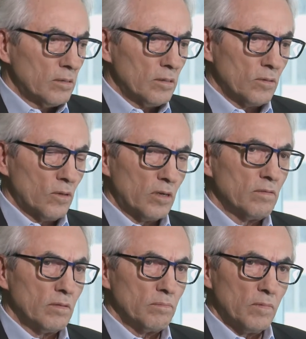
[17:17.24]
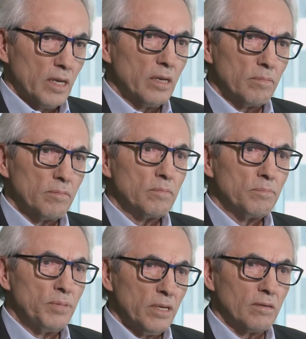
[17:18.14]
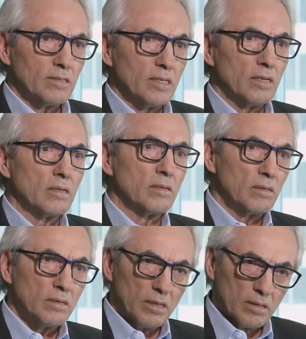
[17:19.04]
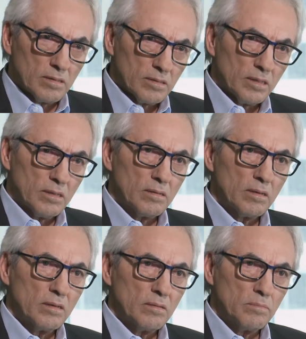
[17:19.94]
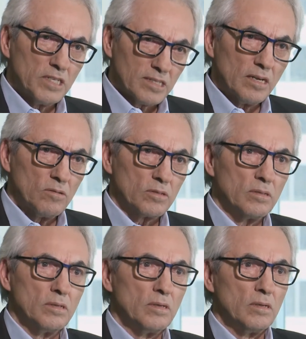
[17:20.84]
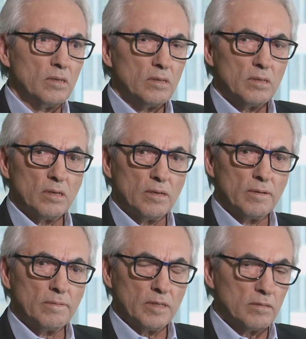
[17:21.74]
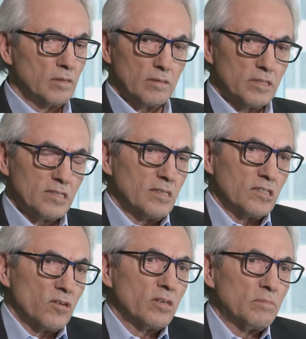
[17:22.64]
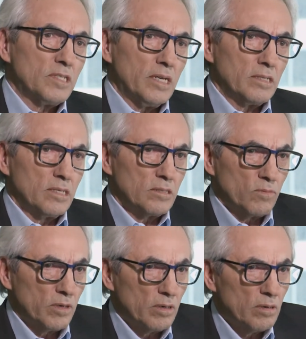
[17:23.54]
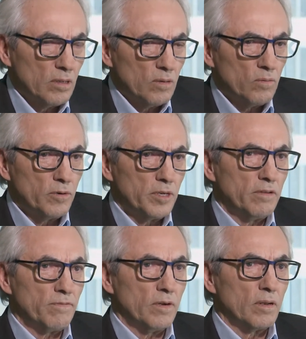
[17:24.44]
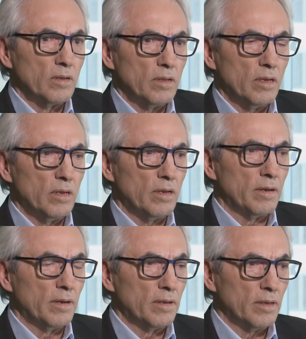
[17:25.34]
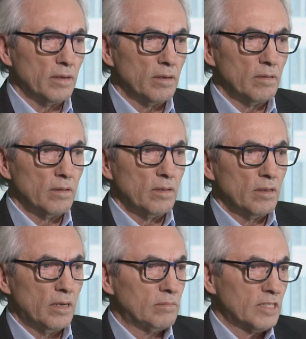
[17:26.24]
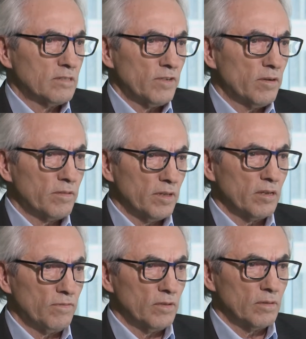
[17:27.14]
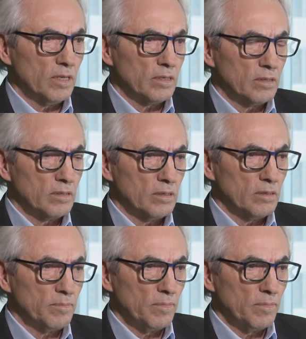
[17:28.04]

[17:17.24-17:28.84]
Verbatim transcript: a lot of the, my peers that, that uh, missed out. Uh, just the circumstances were, were different and uh, I'm just very thankful that uh,